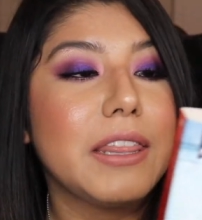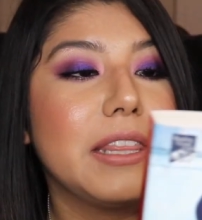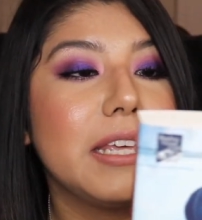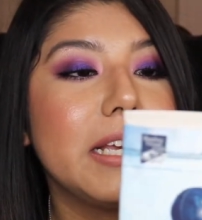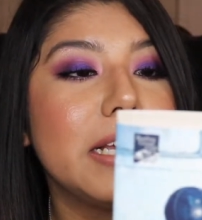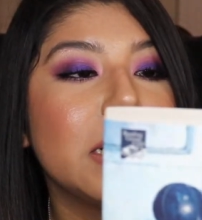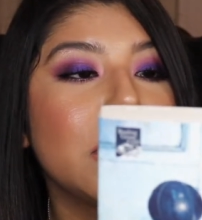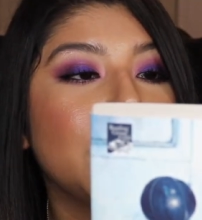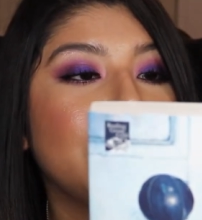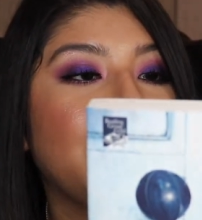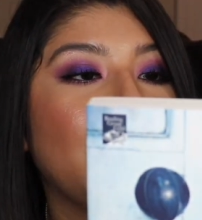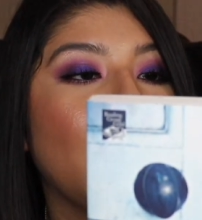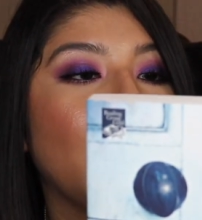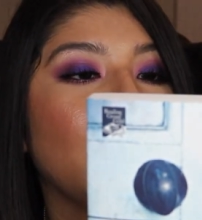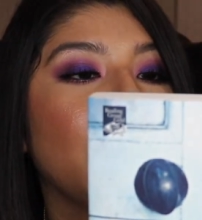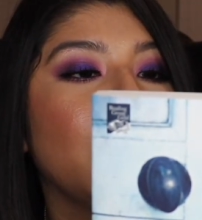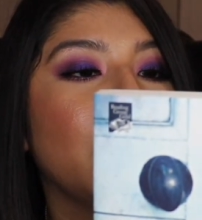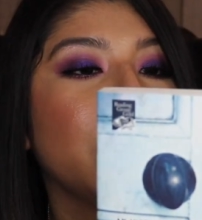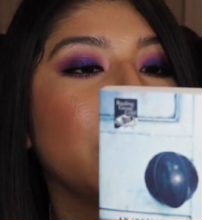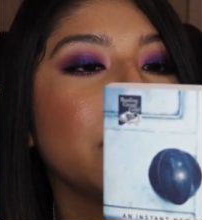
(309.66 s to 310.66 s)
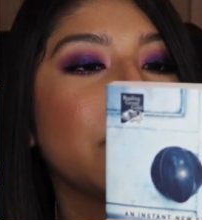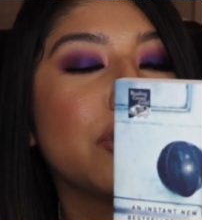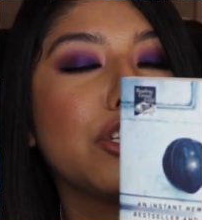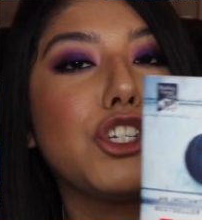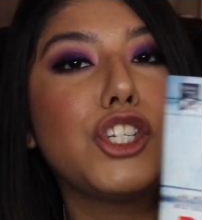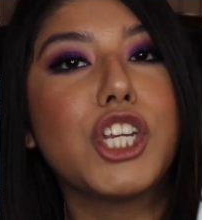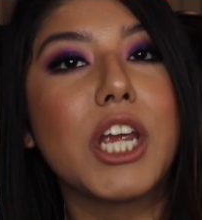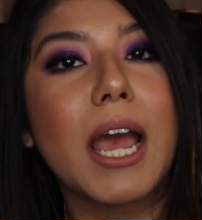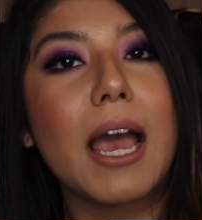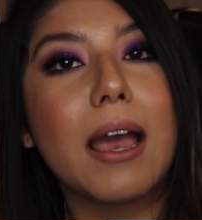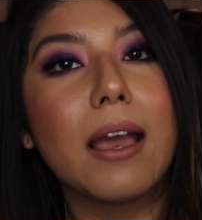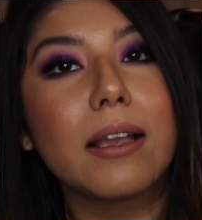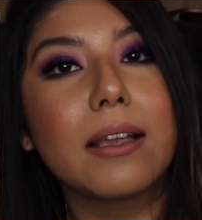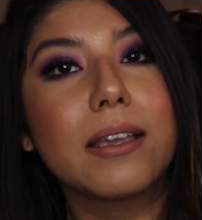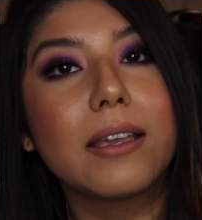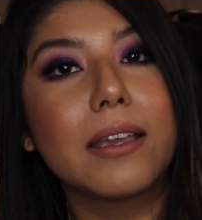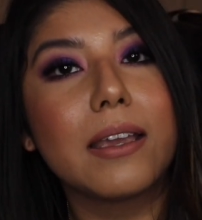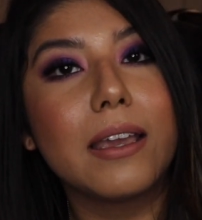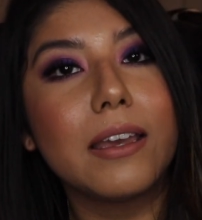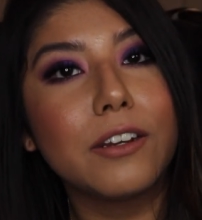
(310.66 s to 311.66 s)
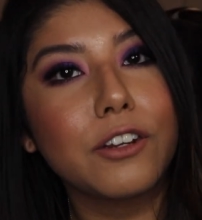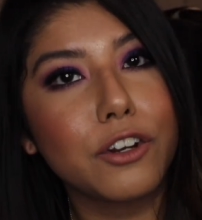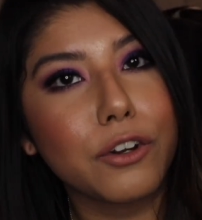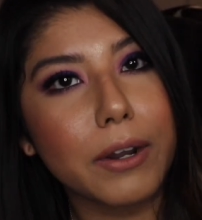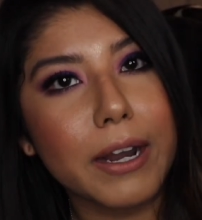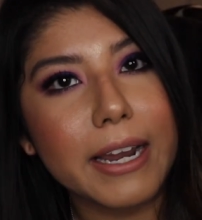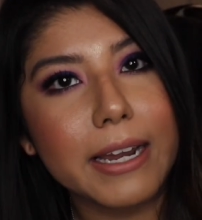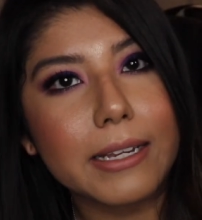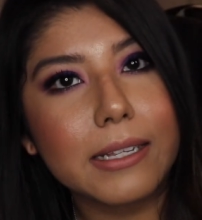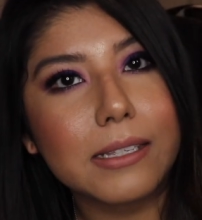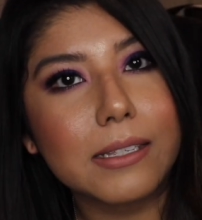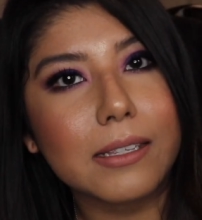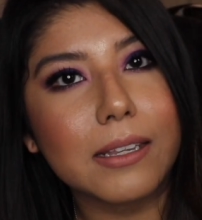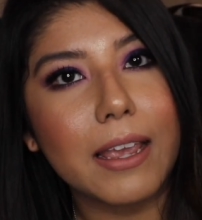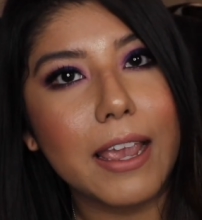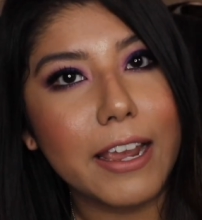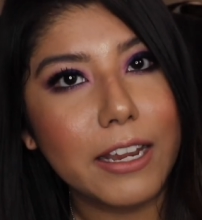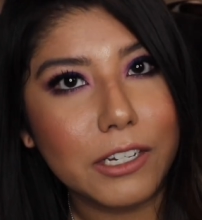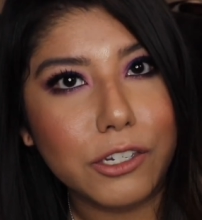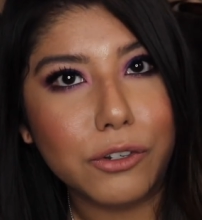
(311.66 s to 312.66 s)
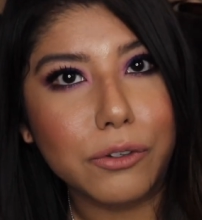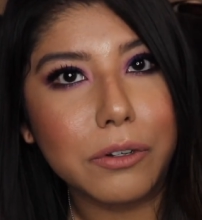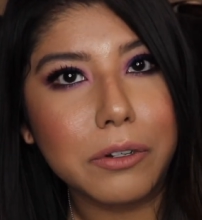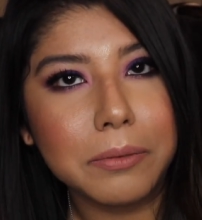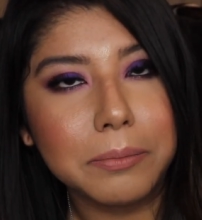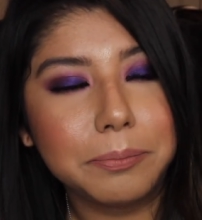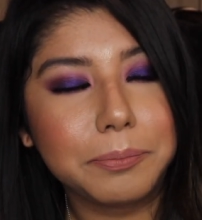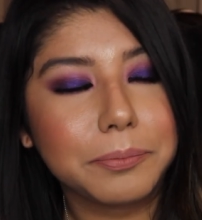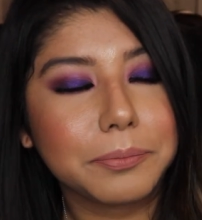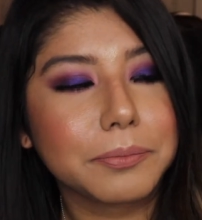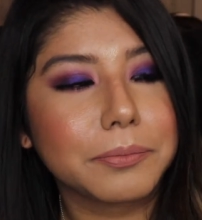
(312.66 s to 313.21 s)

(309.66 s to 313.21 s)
This follows Jack and Grace Angel,